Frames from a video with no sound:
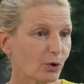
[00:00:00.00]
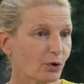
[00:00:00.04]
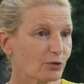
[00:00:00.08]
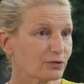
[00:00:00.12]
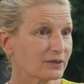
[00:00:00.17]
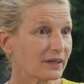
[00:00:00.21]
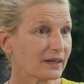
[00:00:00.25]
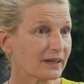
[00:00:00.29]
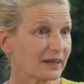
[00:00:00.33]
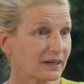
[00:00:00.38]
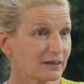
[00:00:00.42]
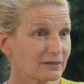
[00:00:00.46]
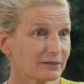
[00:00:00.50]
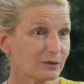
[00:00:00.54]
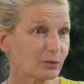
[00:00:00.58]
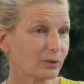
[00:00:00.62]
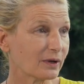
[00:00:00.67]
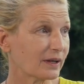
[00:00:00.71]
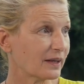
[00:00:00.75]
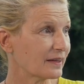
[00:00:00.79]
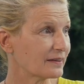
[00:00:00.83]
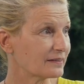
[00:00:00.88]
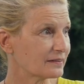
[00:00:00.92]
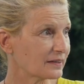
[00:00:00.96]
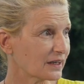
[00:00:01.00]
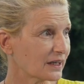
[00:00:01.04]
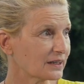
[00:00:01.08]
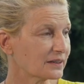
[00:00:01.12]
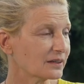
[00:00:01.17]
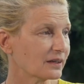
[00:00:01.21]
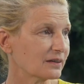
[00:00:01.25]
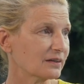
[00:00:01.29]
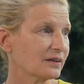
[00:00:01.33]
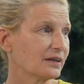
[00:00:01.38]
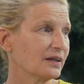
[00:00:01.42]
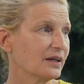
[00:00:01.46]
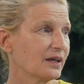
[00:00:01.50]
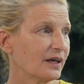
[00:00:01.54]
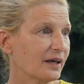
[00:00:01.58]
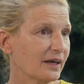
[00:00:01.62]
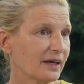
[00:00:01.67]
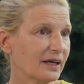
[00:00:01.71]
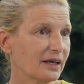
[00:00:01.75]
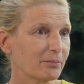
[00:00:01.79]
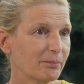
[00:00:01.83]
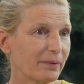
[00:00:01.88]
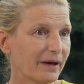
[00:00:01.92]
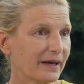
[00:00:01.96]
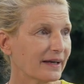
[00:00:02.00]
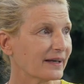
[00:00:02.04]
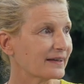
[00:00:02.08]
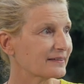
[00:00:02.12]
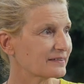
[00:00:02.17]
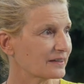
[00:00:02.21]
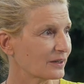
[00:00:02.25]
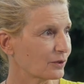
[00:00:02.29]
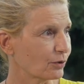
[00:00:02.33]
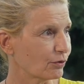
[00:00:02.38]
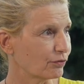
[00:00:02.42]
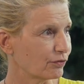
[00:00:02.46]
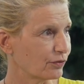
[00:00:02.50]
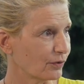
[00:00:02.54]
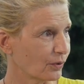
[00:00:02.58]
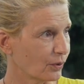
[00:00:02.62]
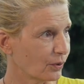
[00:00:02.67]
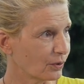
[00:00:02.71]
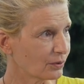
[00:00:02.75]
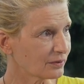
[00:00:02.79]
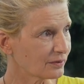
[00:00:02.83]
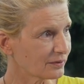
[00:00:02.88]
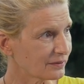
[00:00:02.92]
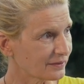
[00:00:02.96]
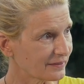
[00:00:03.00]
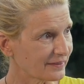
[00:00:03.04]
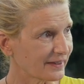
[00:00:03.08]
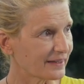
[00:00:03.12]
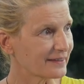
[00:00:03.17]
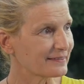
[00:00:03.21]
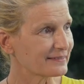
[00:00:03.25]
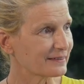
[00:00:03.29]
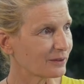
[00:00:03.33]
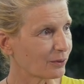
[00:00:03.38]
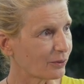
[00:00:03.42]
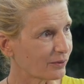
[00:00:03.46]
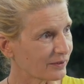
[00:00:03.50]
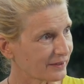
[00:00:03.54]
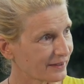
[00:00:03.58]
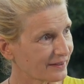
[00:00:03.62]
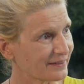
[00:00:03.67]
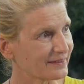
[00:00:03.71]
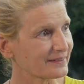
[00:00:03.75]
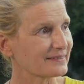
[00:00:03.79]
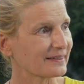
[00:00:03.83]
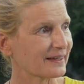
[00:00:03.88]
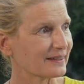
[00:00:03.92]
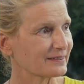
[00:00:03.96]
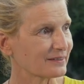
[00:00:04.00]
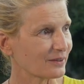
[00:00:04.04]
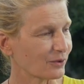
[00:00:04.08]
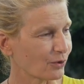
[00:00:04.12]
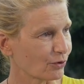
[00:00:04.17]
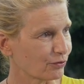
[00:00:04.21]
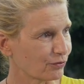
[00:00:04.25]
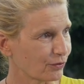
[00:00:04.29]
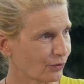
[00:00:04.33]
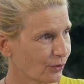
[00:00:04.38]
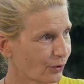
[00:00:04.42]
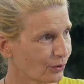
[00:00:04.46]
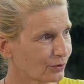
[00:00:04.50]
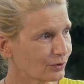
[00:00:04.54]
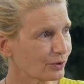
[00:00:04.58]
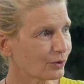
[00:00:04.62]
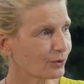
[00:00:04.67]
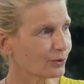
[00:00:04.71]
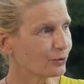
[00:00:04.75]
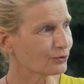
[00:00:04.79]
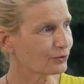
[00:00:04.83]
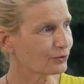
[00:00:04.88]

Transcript: because the history is written uh, by Xenophon, the historian Xenophon.